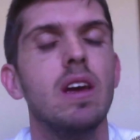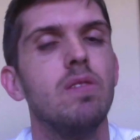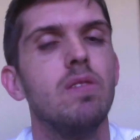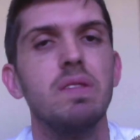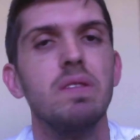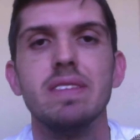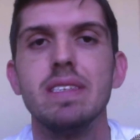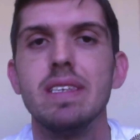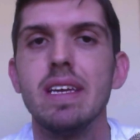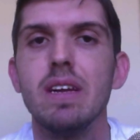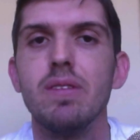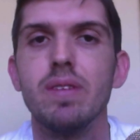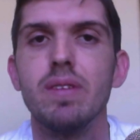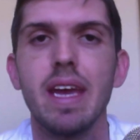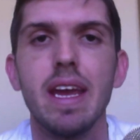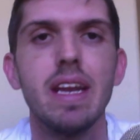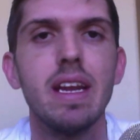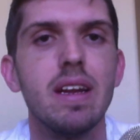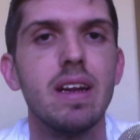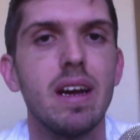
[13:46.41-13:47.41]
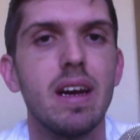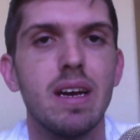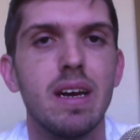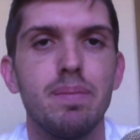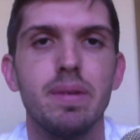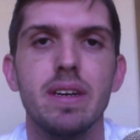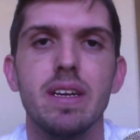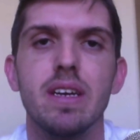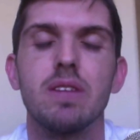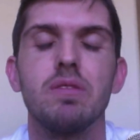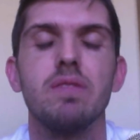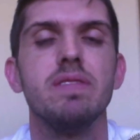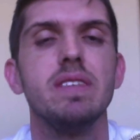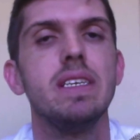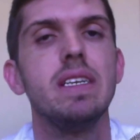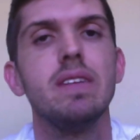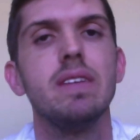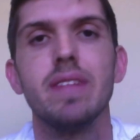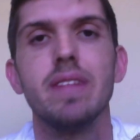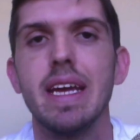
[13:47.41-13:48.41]
We've seen it with 89 Upper Deck. We've
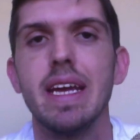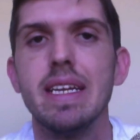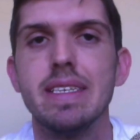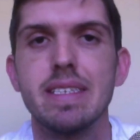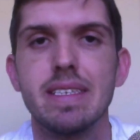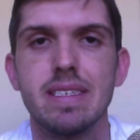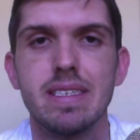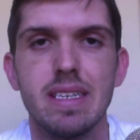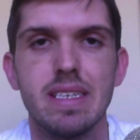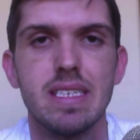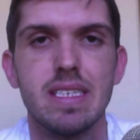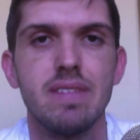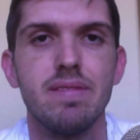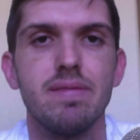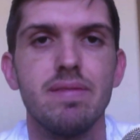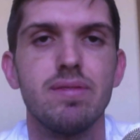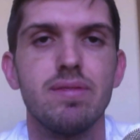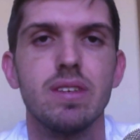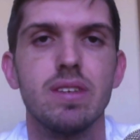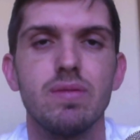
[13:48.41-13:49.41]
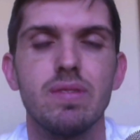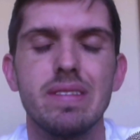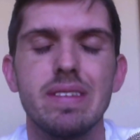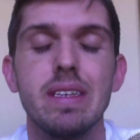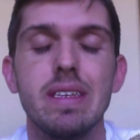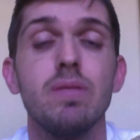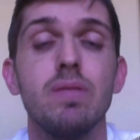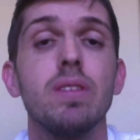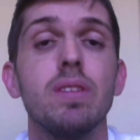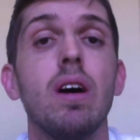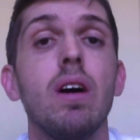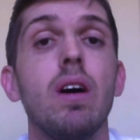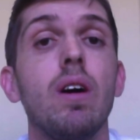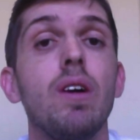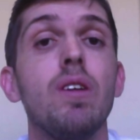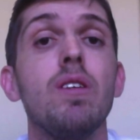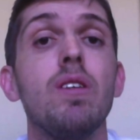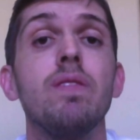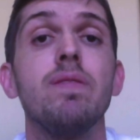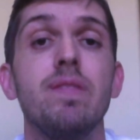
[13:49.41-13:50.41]
seen it with 86-87 Fleer. We've seen it with
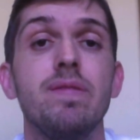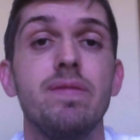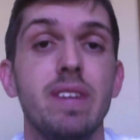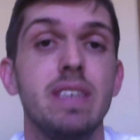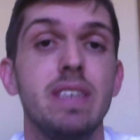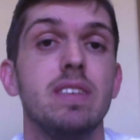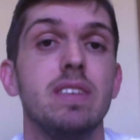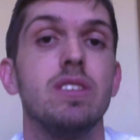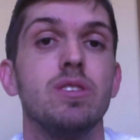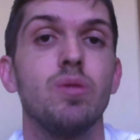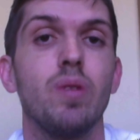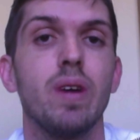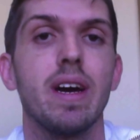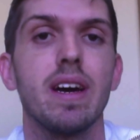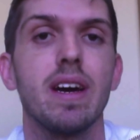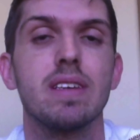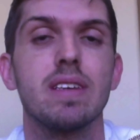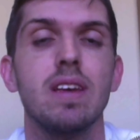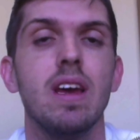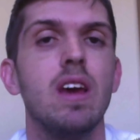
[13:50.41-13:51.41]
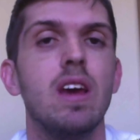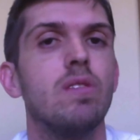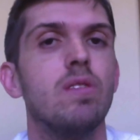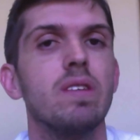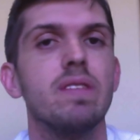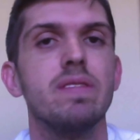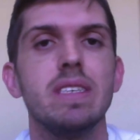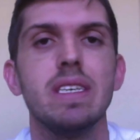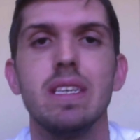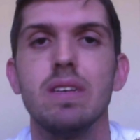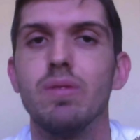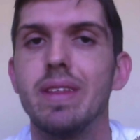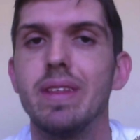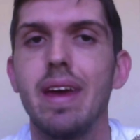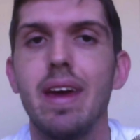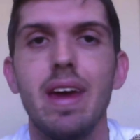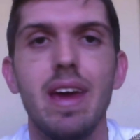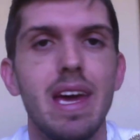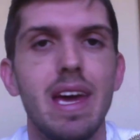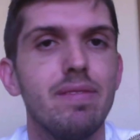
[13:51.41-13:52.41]
all vintage wax. We've seen it with
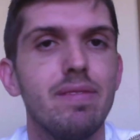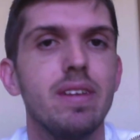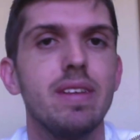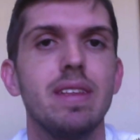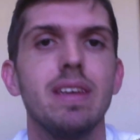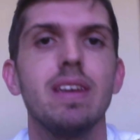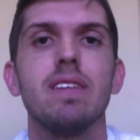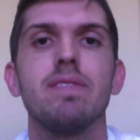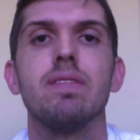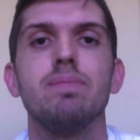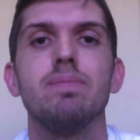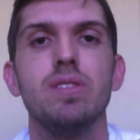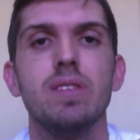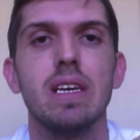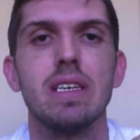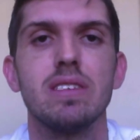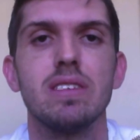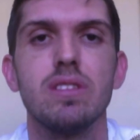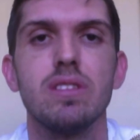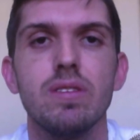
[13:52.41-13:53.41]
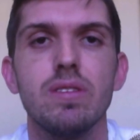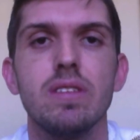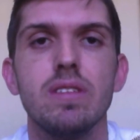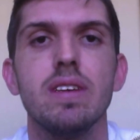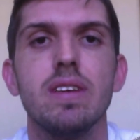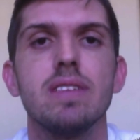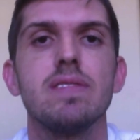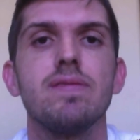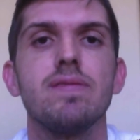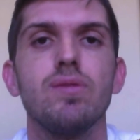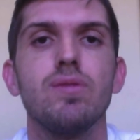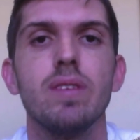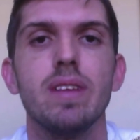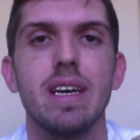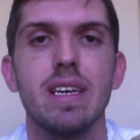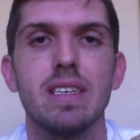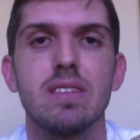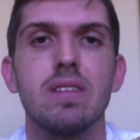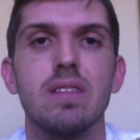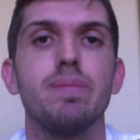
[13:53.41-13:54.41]
everything from 2003, 2004 that
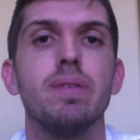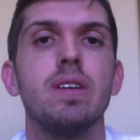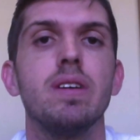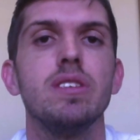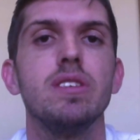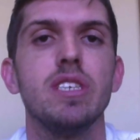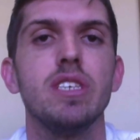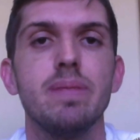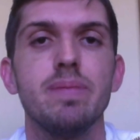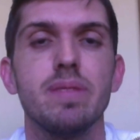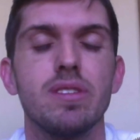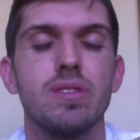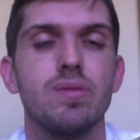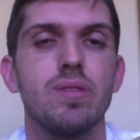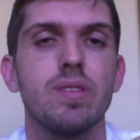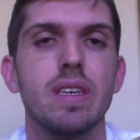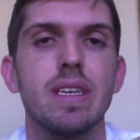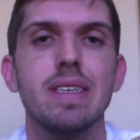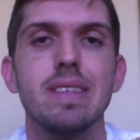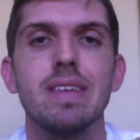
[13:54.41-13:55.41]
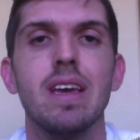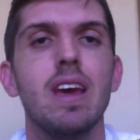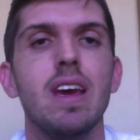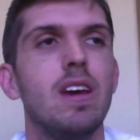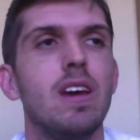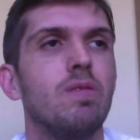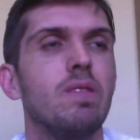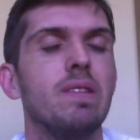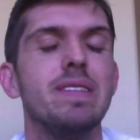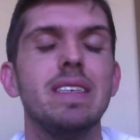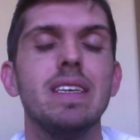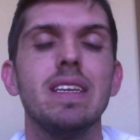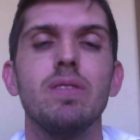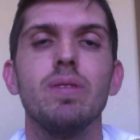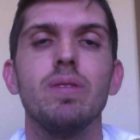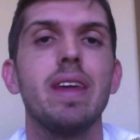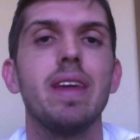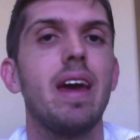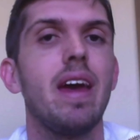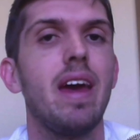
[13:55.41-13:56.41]
has LeBron James's rookies. We've seen it
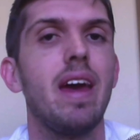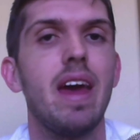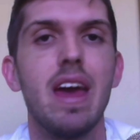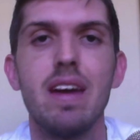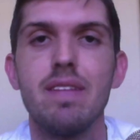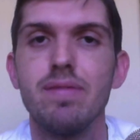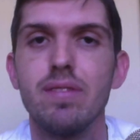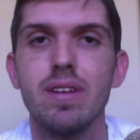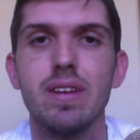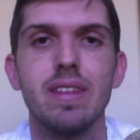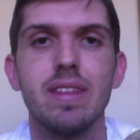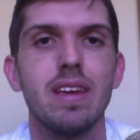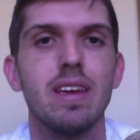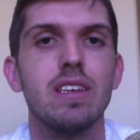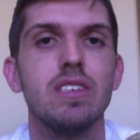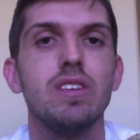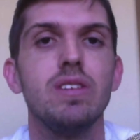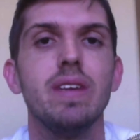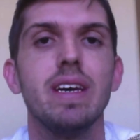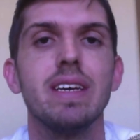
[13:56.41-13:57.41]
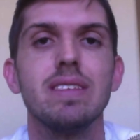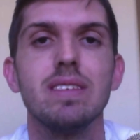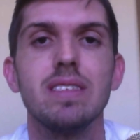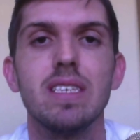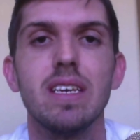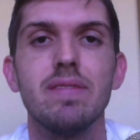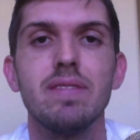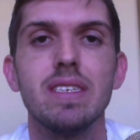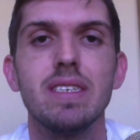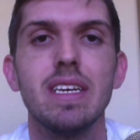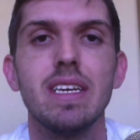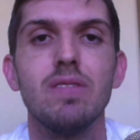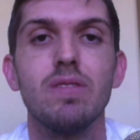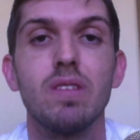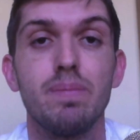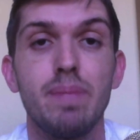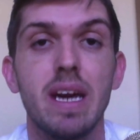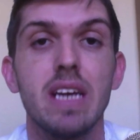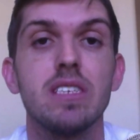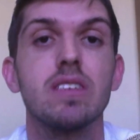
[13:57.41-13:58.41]
with everything 2017 with
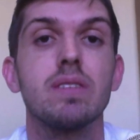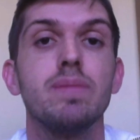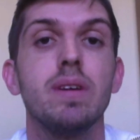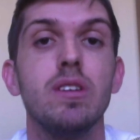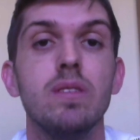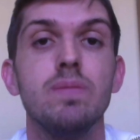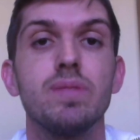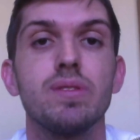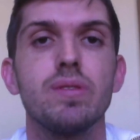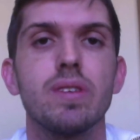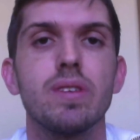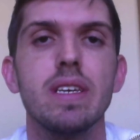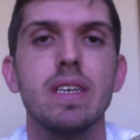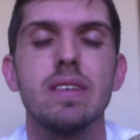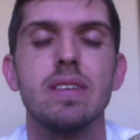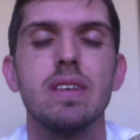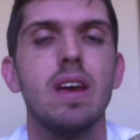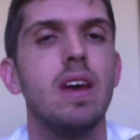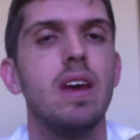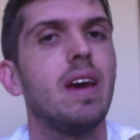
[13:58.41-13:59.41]
Patrick Mahomes rookies.